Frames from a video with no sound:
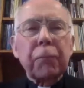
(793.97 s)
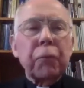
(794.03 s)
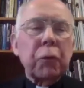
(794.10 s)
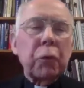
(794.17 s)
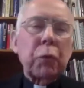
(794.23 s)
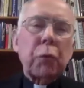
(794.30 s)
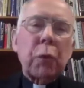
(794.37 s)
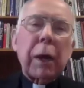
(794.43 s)

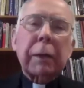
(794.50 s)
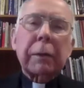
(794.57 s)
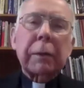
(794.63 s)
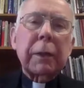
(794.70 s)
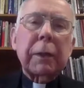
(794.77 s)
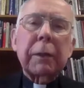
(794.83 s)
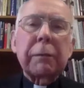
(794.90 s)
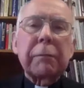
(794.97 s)
Knut
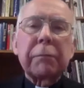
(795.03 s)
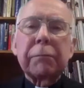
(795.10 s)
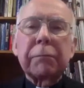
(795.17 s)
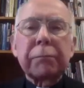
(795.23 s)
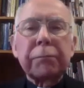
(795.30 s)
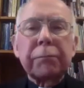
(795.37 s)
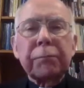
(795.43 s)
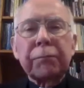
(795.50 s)
Rockne and
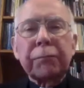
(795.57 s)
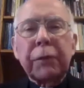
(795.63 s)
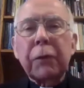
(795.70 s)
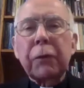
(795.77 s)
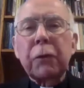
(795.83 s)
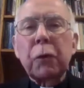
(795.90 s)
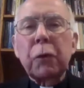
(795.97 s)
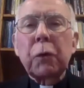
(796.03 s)

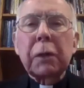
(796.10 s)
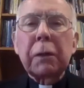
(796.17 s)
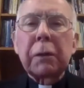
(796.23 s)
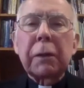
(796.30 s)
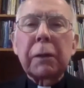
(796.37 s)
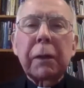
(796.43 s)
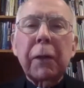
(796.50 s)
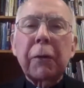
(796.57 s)
Father
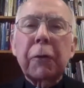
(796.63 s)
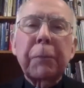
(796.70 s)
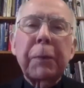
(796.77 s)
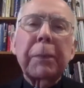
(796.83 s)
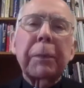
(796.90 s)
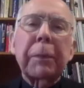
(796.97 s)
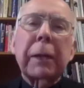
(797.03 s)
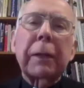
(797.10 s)
Newland and other
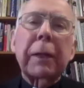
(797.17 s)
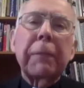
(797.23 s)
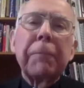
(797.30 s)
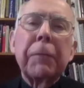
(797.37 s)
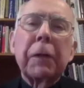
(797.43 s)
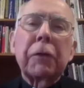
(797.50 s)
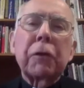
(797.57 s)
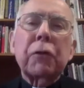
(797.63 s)
people like that,
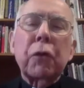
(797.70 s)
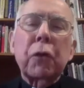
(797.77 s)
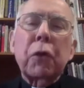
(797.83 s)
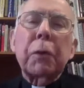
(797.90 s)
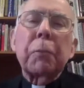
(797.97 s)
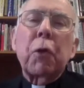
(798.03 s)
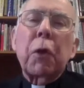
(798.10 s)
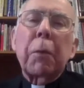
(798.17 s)
just
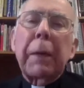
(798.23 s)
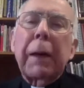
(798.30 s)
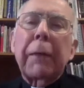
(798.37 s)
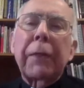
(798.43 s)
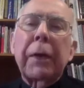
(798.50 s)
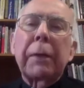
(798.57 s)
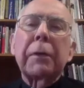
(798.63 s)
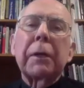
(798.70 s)
learning more
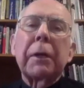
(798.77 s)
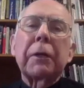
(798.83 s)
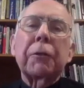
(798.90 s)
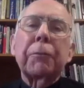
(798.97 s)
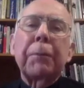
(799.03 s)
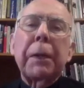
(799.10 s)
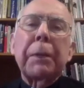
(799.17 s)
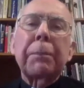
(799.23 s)
about them
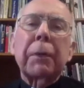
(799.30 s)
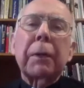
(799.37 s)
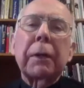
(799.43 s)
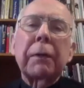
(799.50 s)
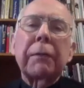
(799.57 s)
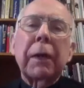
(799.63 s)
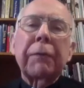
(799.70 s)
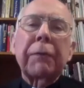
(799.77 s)
as
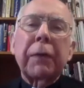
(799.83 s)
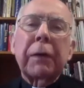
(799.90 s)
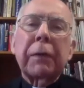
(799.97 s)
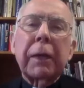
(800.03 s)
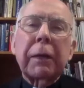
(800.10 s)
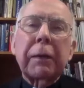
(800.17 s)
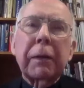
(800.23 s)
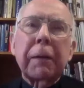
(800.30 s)
people, I found
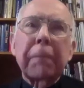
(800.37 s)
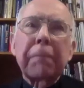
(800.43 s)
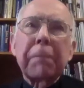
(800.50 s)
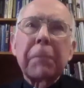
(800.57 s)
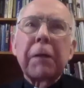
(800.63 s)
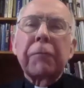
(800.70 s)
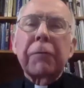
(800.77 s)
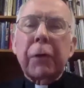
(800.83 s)
that
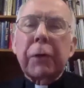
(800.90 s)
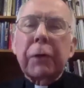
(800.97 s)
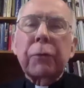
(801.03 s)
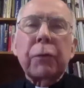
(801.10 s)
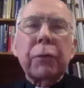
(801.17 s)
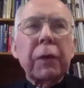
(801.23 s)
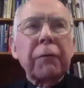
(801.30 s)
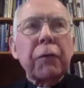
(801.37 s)
very
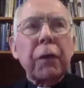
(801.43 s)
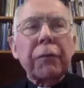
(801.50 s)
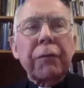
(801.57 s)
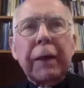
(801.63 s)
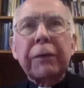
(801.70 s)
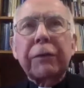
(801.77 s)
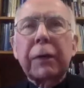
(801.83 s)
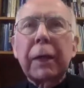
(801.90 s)
interesting, very
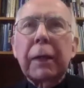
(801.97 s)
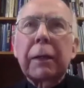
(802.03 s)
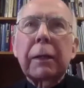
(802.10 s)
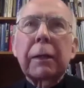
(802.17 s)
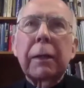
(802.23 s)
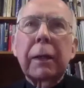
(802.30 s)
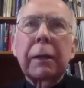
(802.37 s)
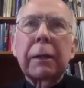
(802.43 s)

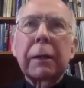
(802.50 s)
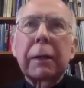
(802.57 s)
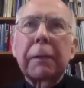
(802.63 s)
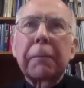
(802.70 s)
fascinating, and